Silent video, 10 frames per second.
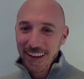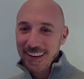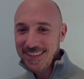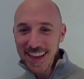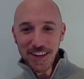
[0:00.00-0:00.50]

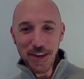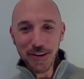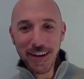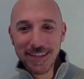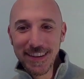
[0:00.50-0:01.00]
Isn't that
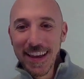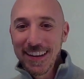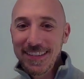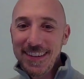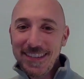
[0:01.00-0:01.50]
curious?
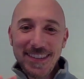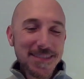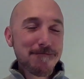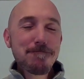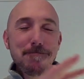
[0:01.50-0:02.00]
Because there's
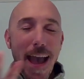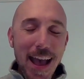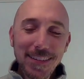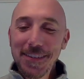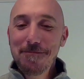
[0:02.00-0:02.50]
this
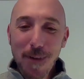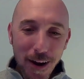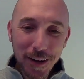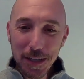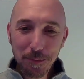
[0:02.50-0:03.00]
massive
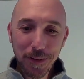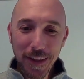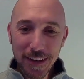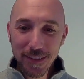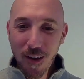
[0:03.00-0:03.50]

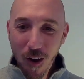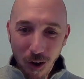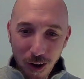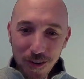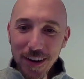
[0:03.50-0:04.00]
marketplace
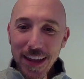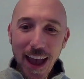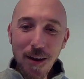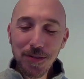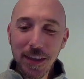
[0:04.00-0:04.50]
already
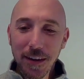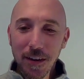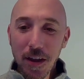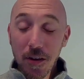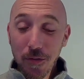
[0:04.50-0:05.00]
out
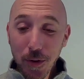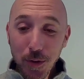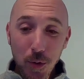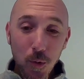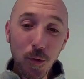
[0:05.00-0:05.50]
there for
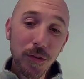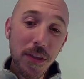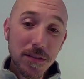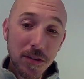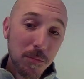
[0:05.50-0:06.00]
tools
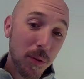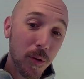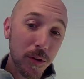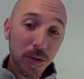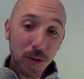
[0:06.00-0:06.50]
that
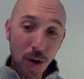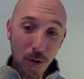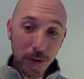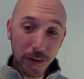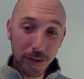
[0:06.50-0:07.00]
support
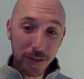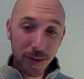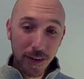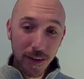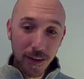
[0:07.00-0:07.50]
coders.
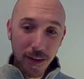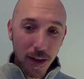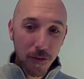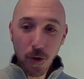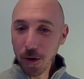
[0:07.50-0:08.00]

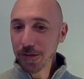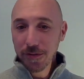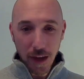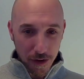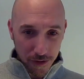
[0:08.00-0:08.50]
Of course,
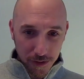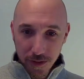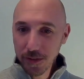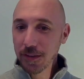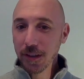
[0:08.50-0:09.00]

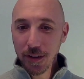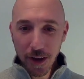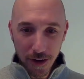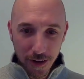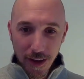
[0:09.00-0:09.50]
errors still
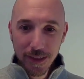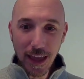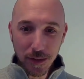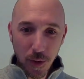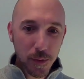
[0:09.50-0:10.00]
occur.
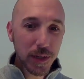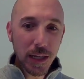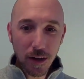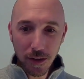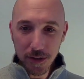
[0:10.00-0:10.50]
That's why we
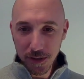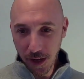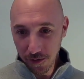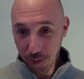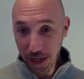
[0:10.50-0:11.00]
need all this stuff.